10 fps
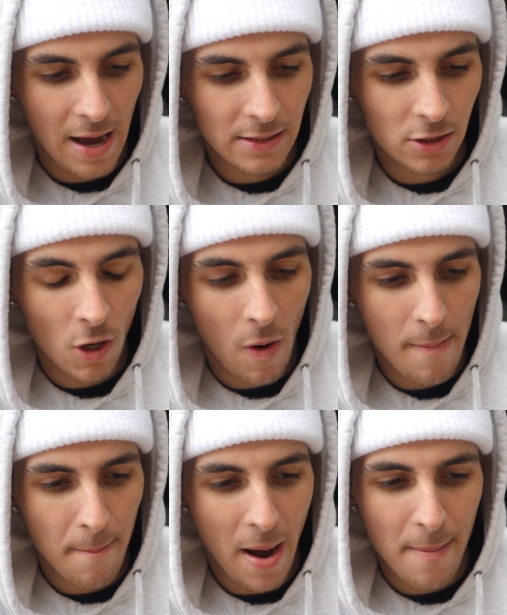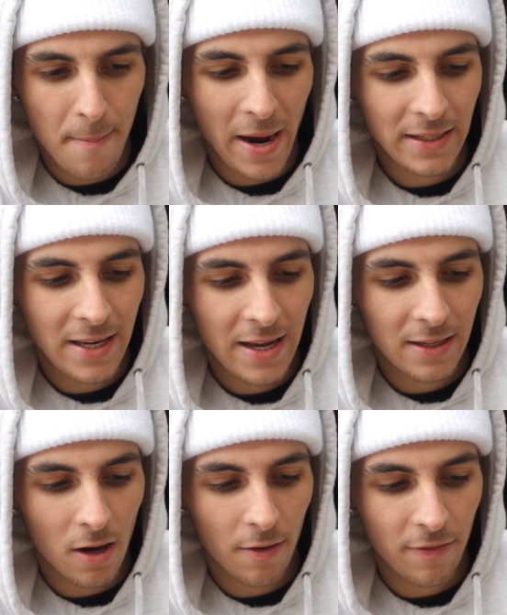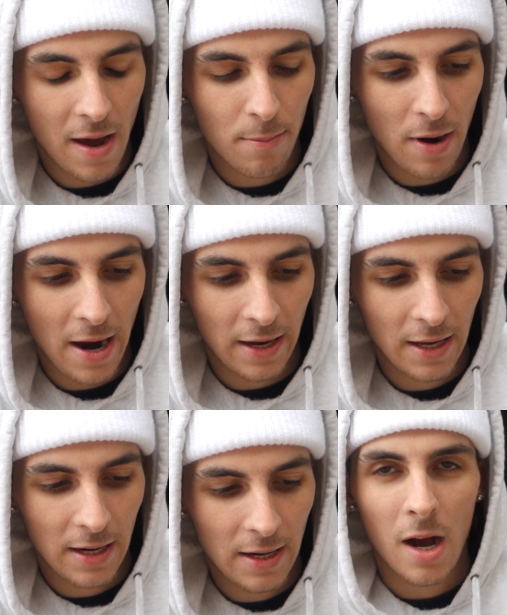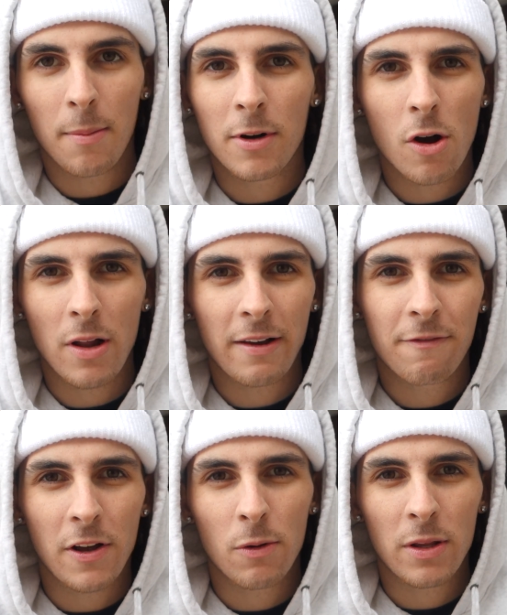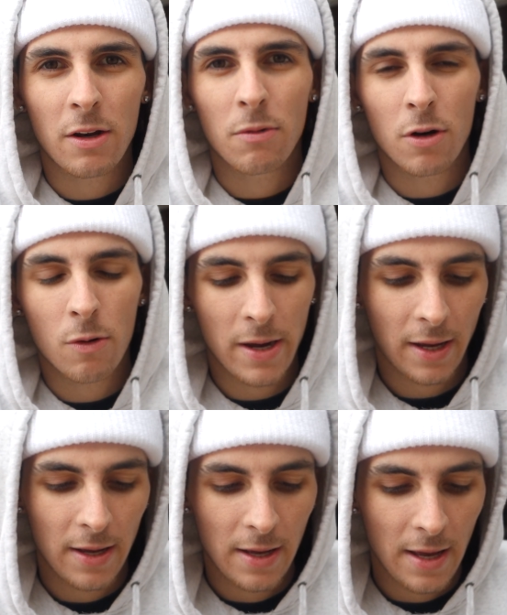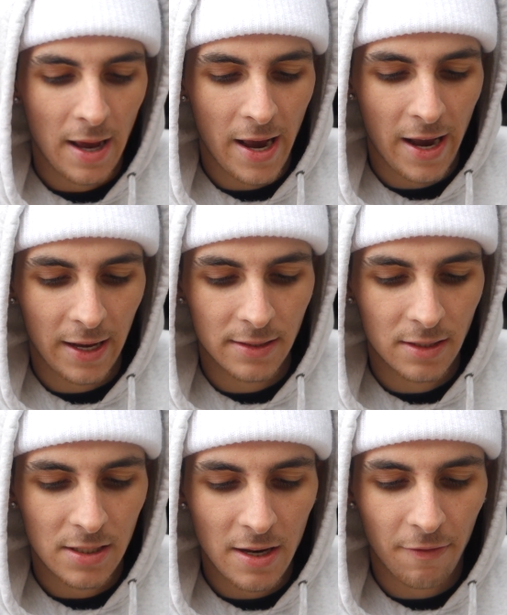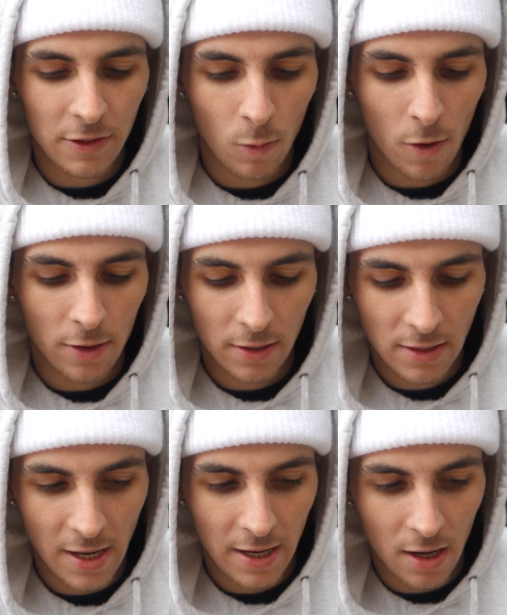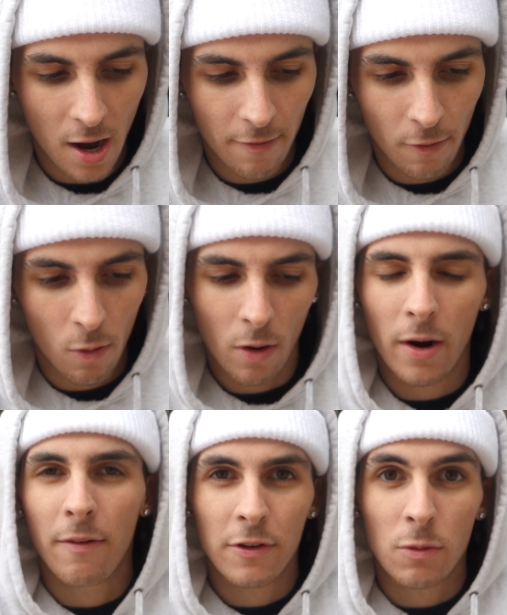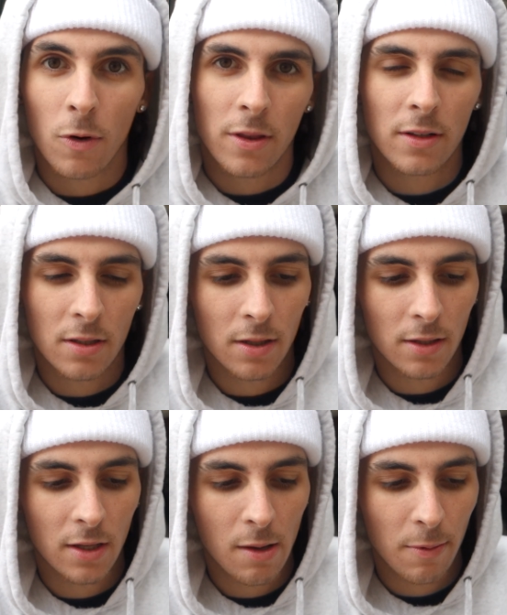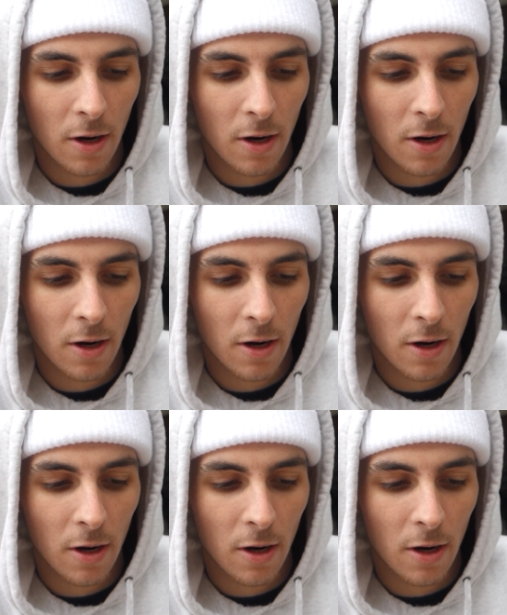So I might take off that bracket. I'm gonna go like fiddle with it real quick and see if it's worth it to take it off or if it's worth it to keep it